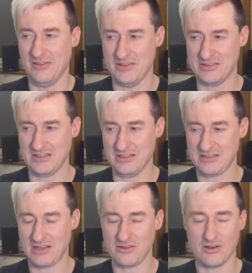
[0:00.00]
this is,
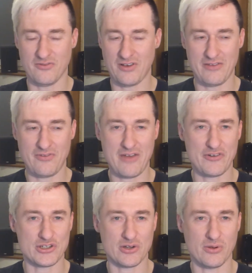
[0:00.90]
I don't know if I've
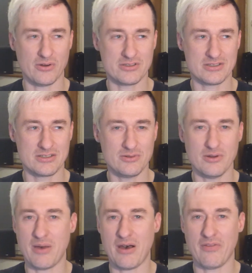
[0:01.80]
ever told you
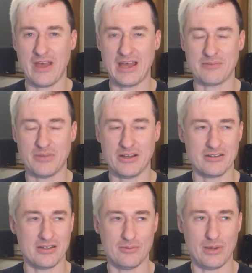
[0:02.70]
about that, but
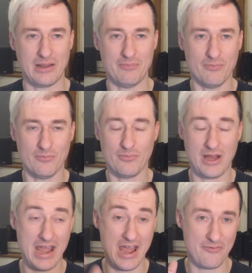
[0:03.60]
well,
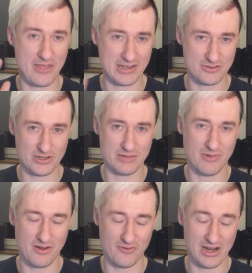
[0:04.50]
I have that dream
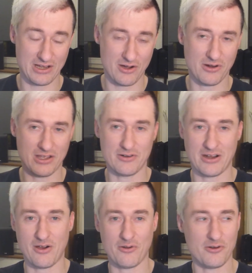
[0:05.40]
of like own
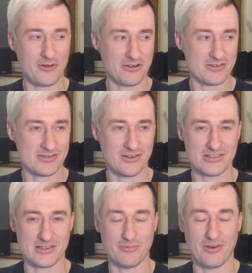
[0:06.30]
a record store
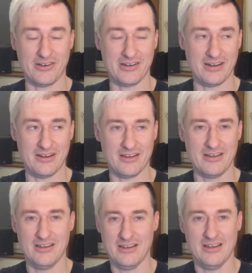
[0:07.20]
at some point. And
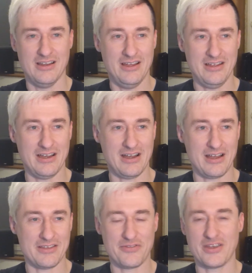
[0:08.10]
yeah,
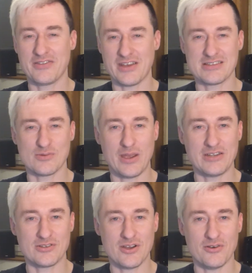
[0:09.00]
I think that's the way
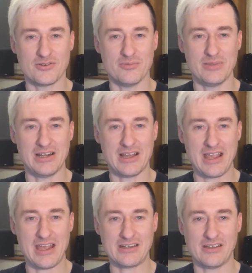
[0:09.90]
to go, to be like
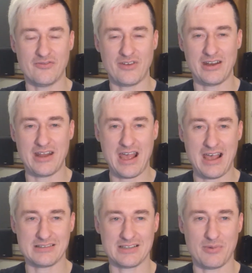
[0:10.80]
active and
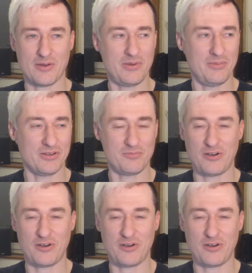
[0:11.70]
ask about people's